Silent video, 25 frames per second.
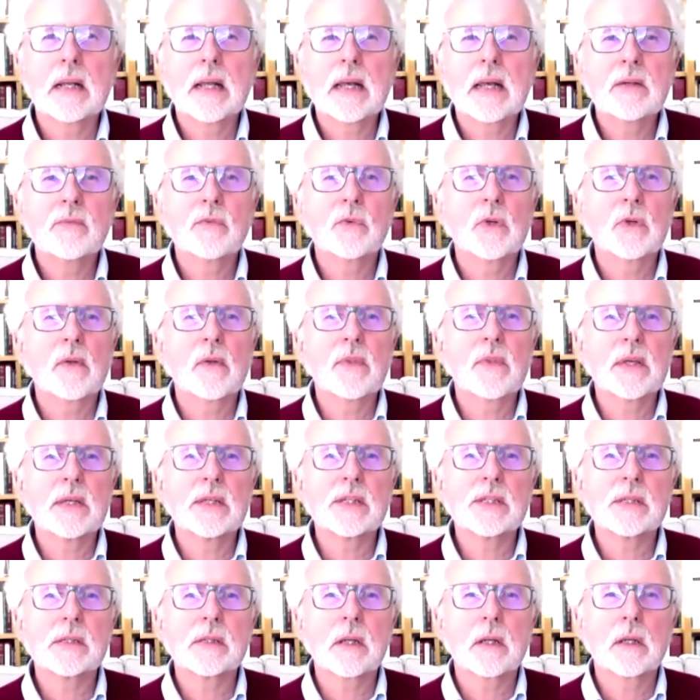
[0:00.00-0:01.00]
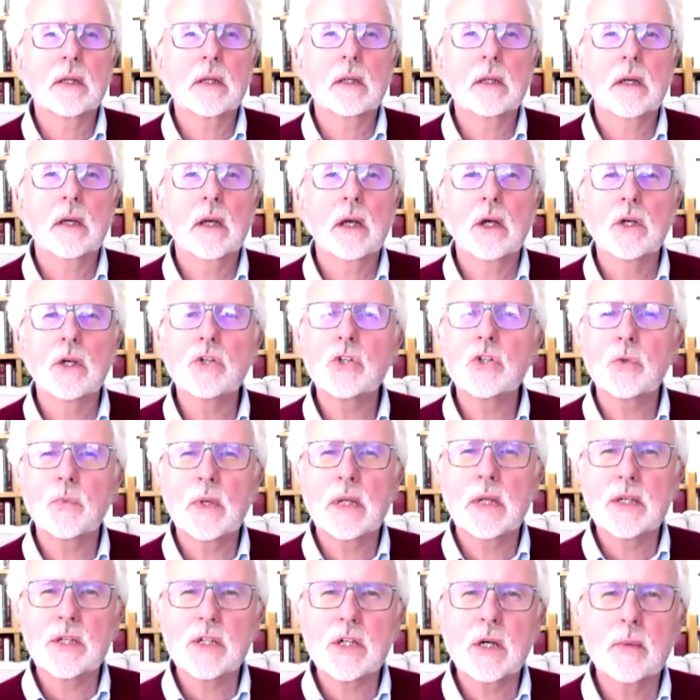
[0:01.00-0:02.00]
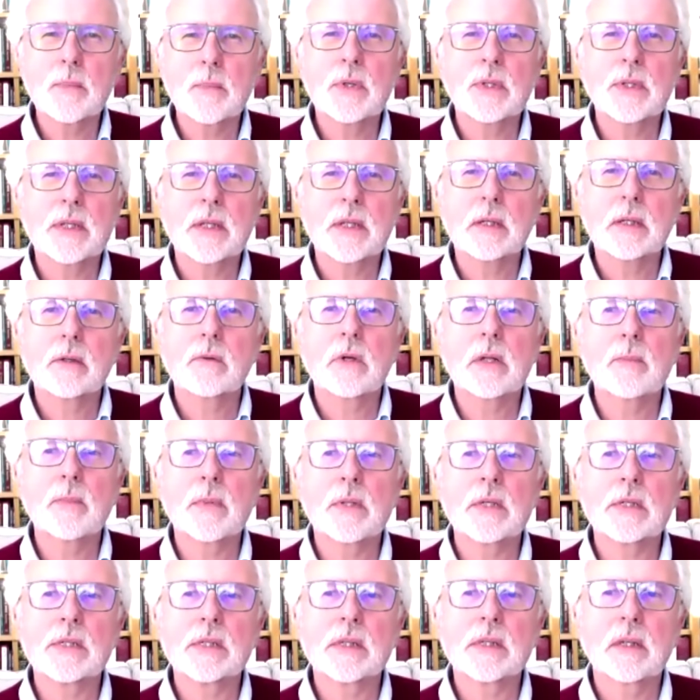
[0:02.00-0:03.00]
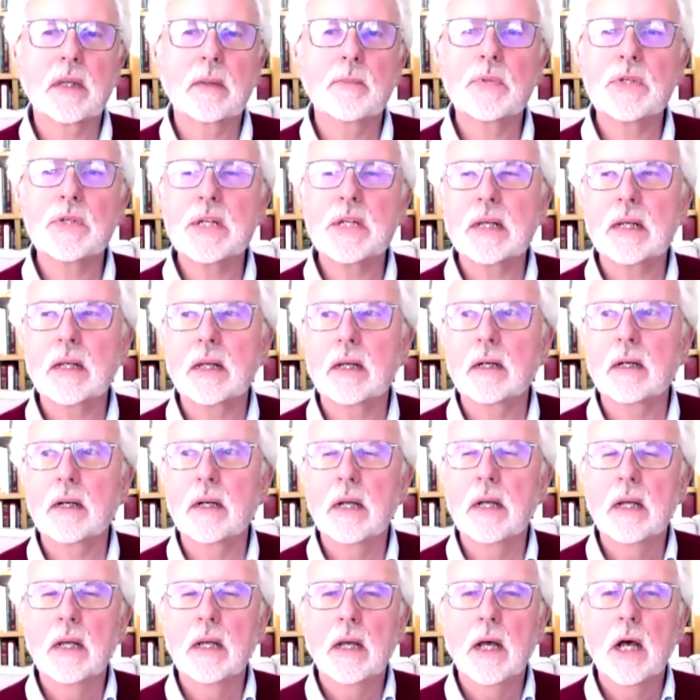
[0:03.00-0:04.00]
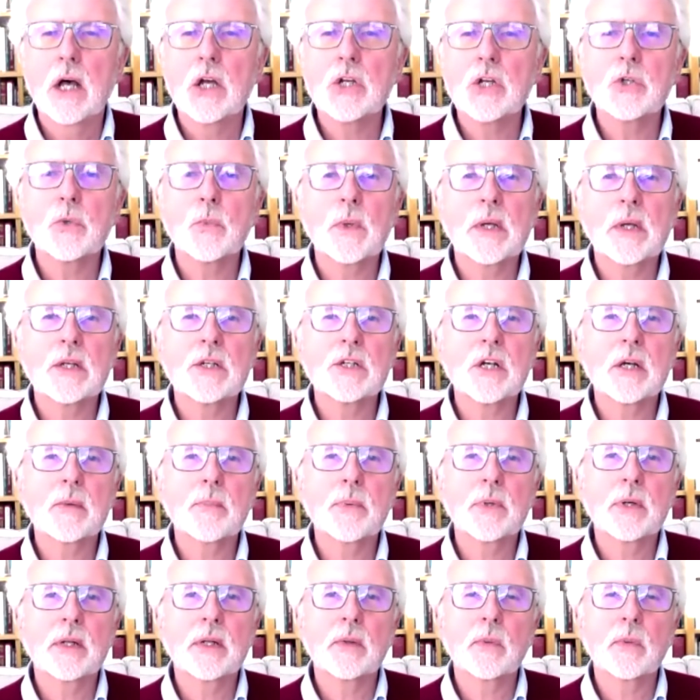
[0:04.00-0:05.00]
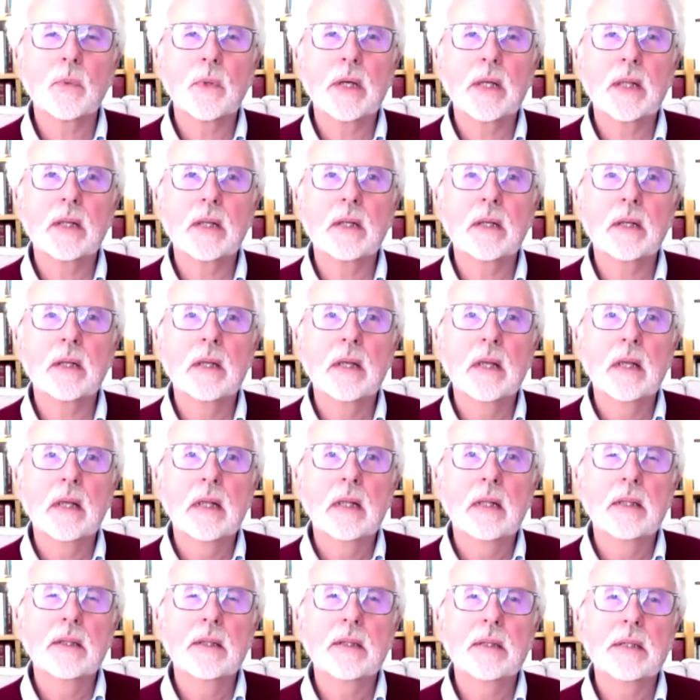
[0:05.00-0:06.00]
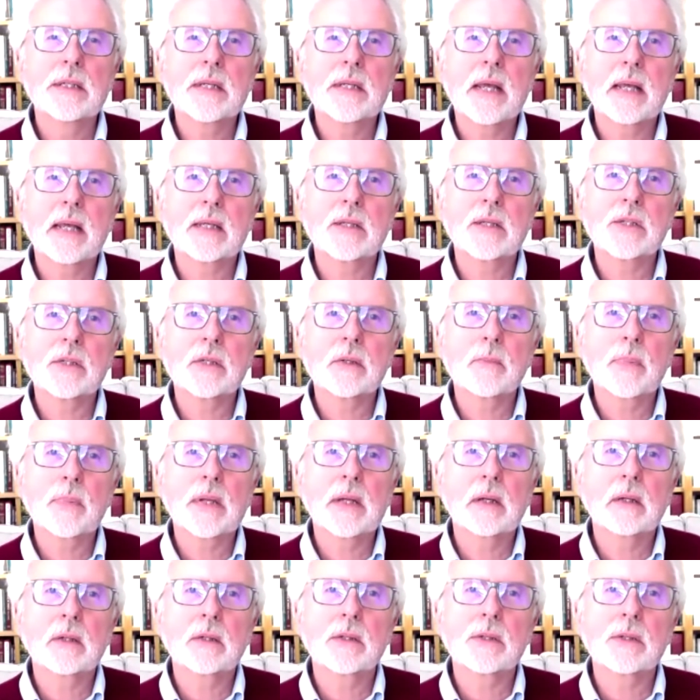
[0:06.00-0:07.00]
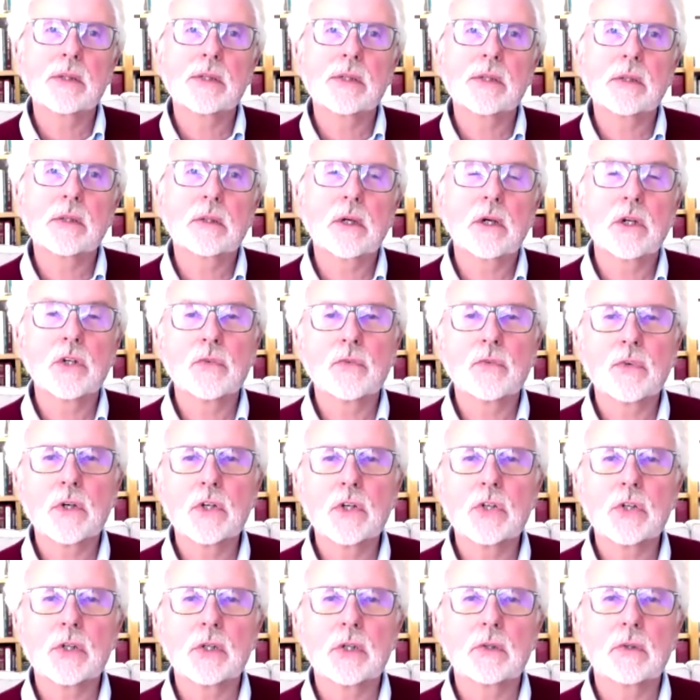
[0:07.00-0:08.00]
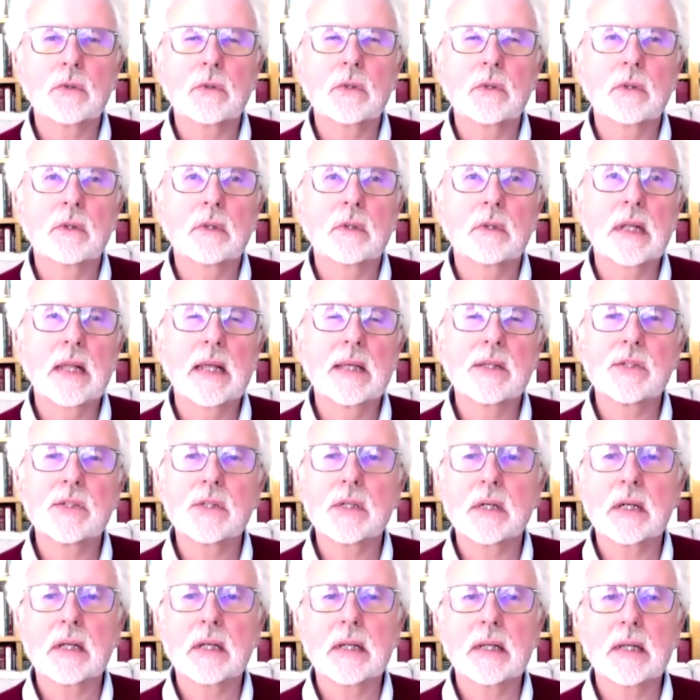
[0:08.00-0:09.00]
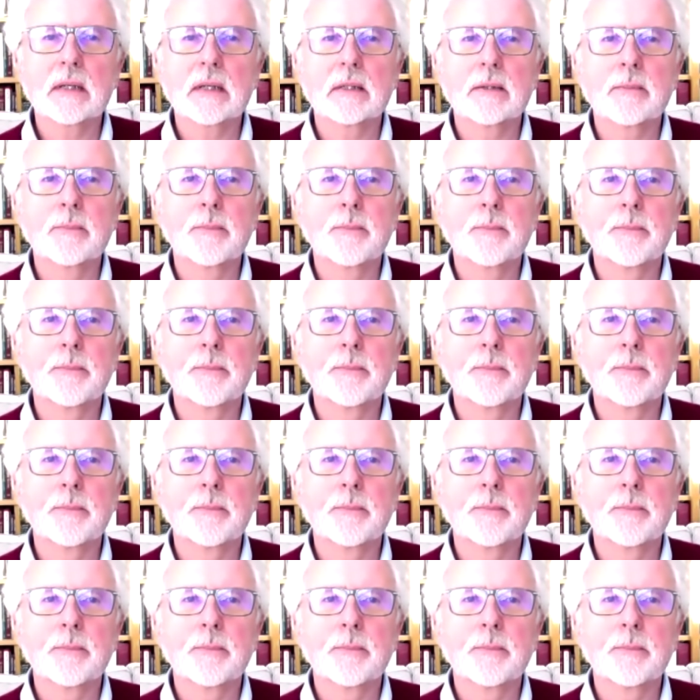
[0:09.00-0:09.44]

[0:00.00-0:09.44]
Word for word: light of all of this, how should we interpret the agreement? In particular, how should we interpret it when the text appears controversial or less than clear?